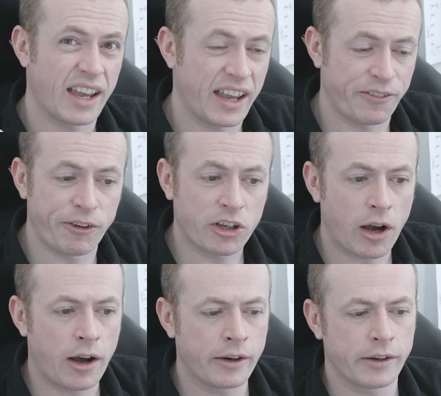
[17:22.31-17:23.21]
If you
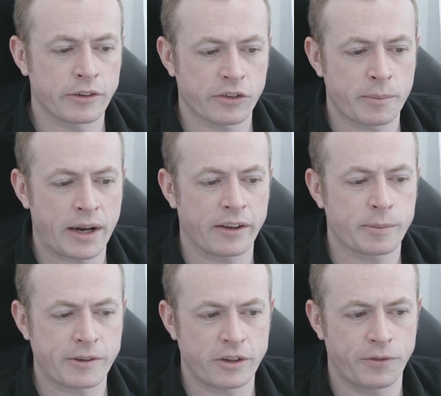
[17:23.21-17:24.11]
can't, it doesn't matter,
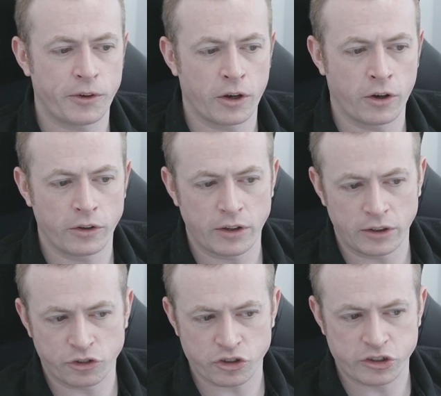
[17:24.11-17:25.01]
especially if you're
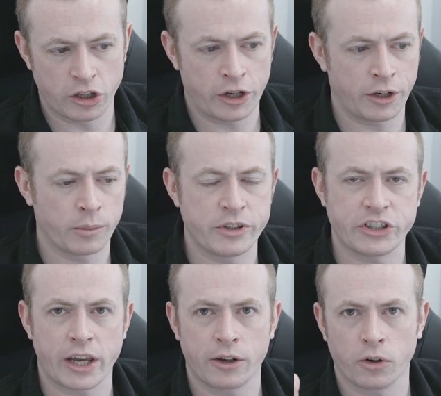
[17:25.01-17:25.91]
just learning with
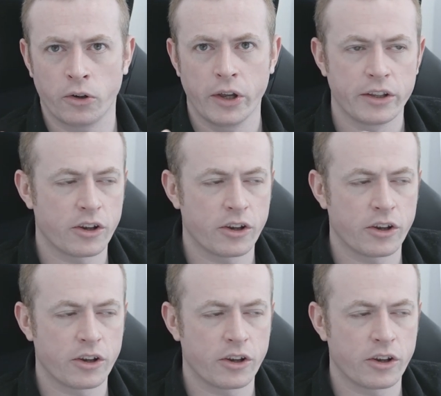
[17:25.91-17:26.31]
Jigeiko,